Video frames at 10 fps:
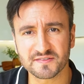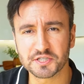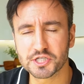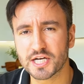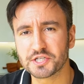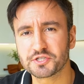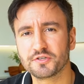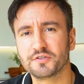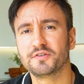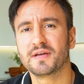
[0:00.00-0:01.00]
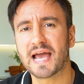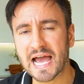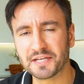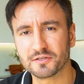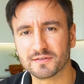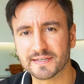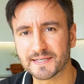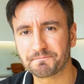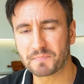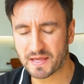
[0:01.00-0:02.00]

They charge you annually,